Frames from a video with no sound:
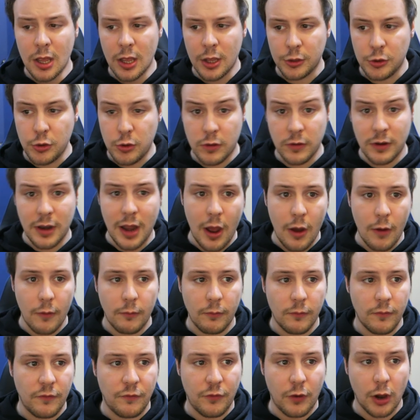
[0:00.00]
You can now
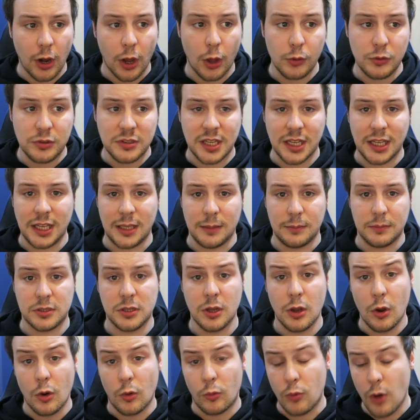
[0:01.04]
follow teams
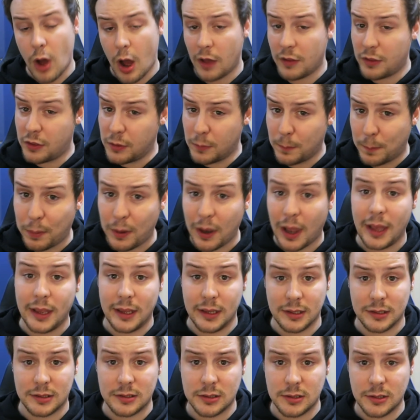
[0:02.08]
rather than
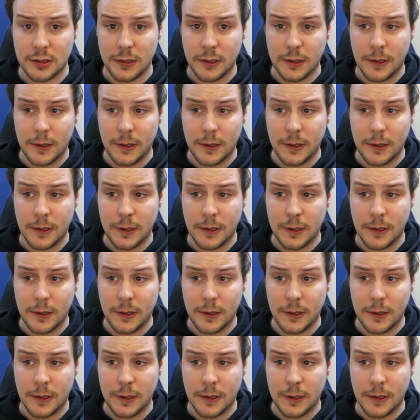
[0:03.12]
players.